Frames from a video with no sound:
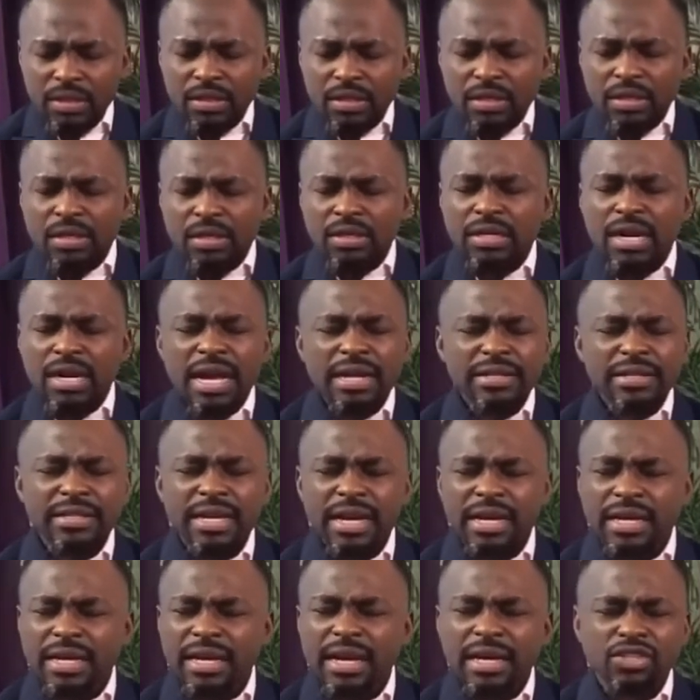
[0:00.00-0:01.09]

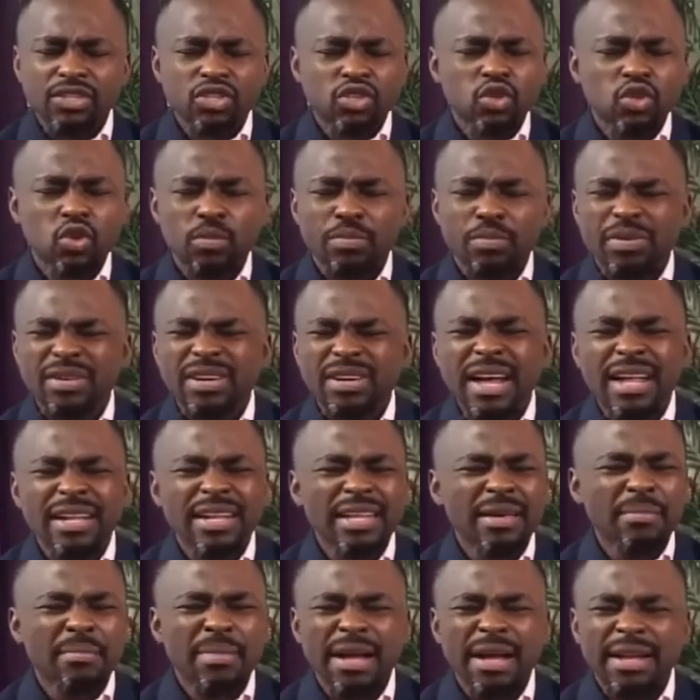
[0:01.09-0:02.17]
Randa kasopra
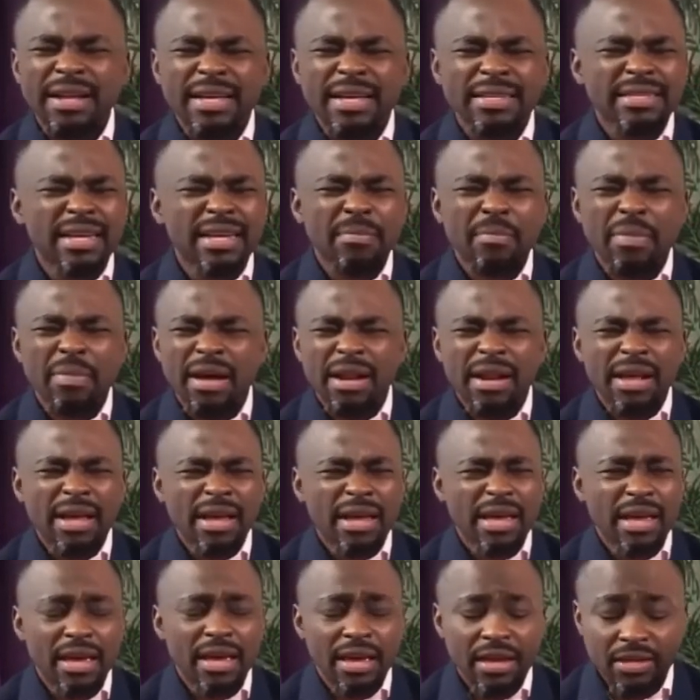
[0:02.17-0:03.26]
baleta
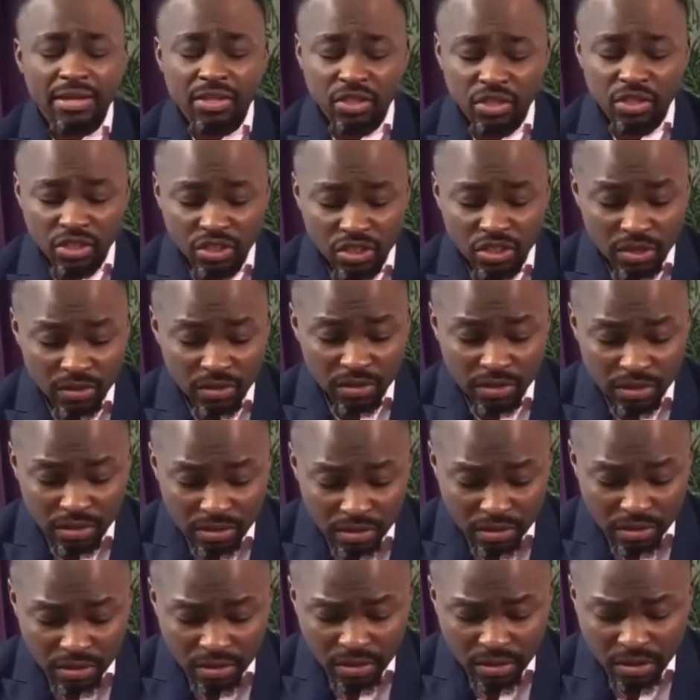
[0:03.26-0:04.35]
palage.
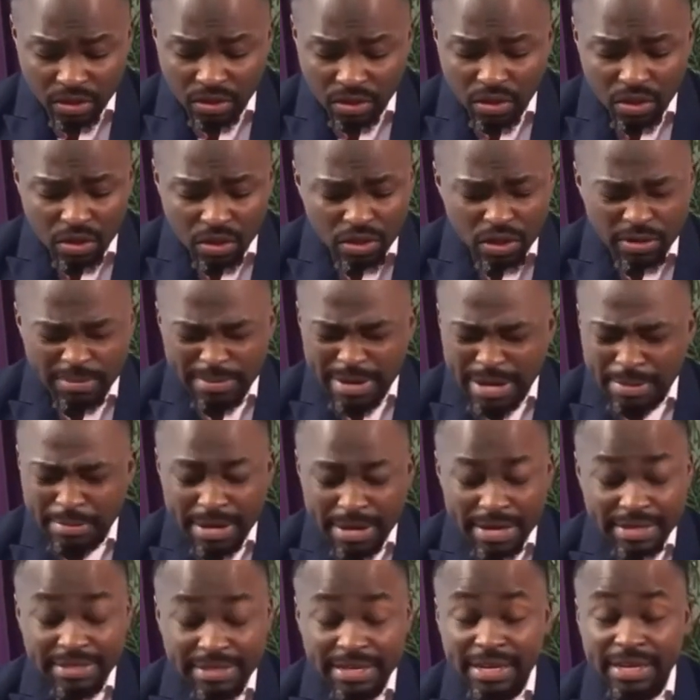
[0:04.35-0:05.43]
Rodo
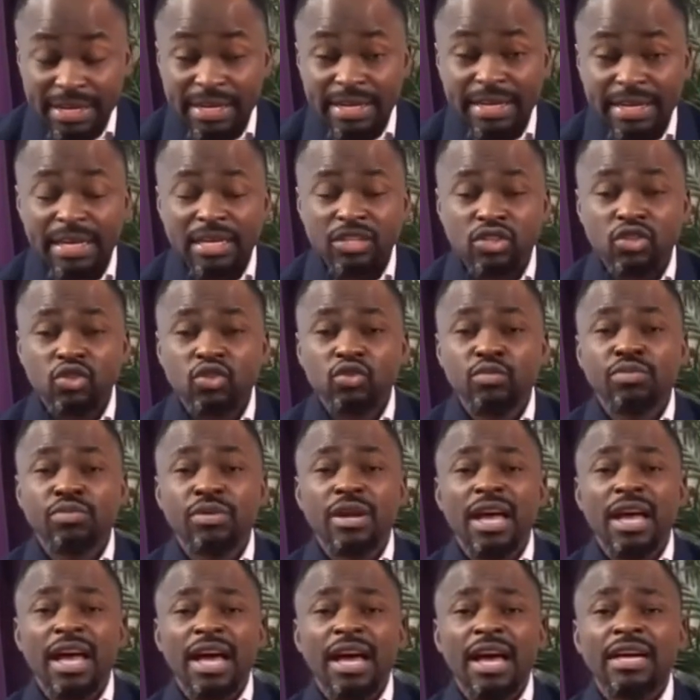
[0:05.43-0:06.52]
mama telege
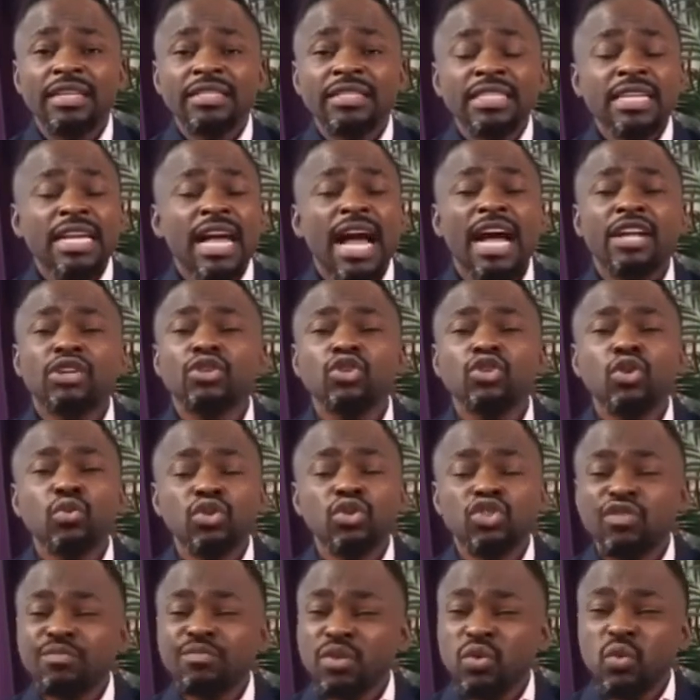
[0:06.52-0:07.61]
supraha. I don't know
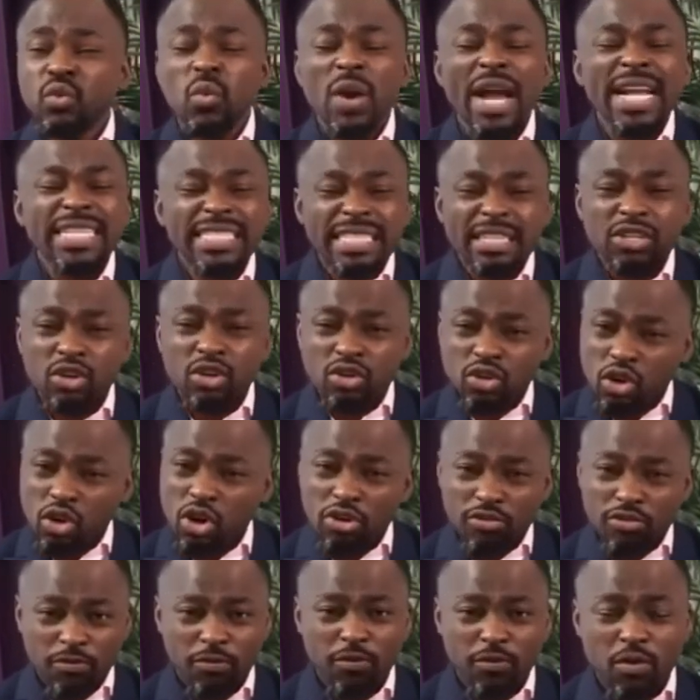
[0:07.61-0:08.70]
what you've been waiting on
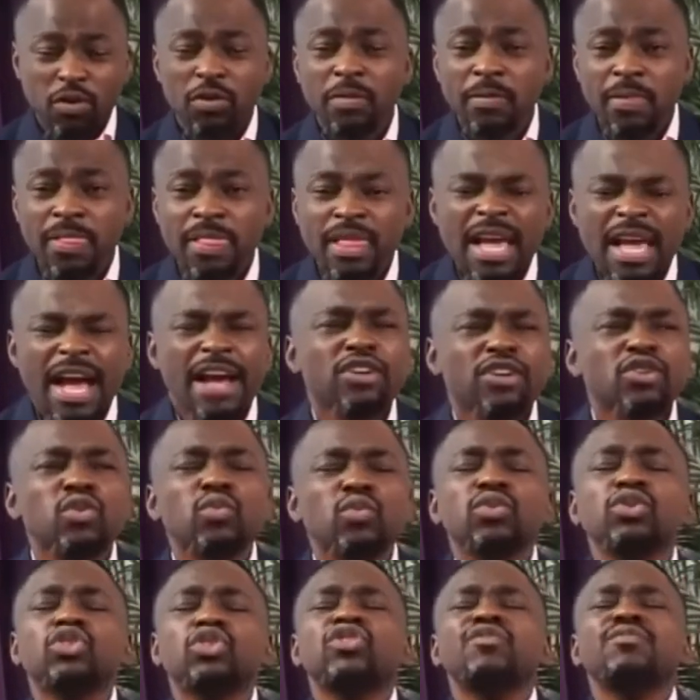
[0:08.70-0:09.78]
God for. I don't know
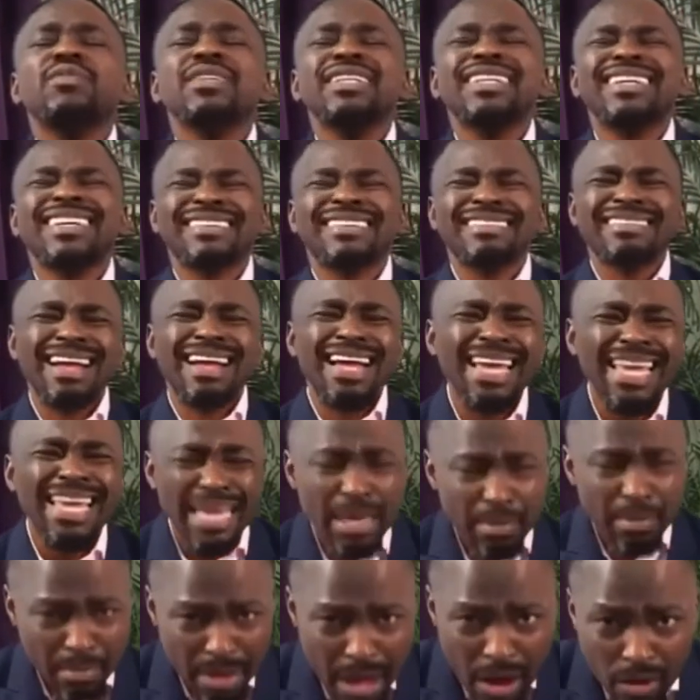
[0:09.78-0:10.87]
what you've been crying
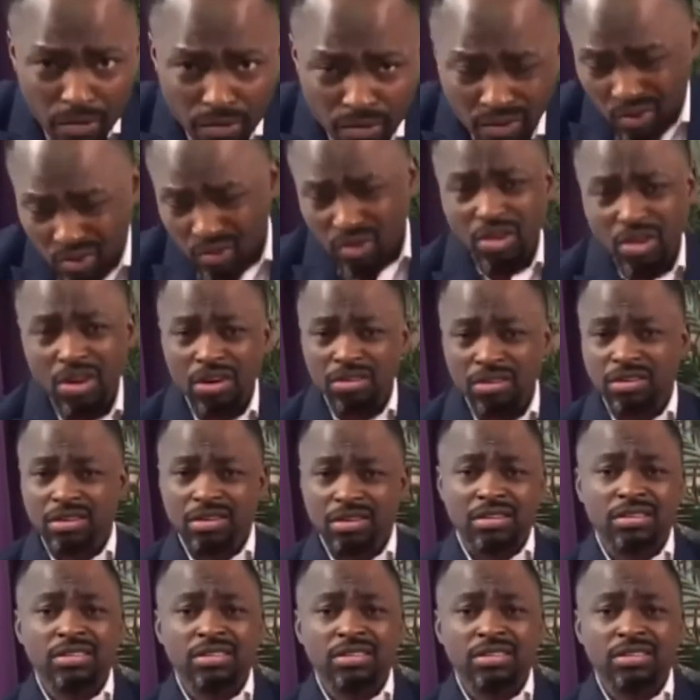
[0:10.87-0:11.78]
about to God.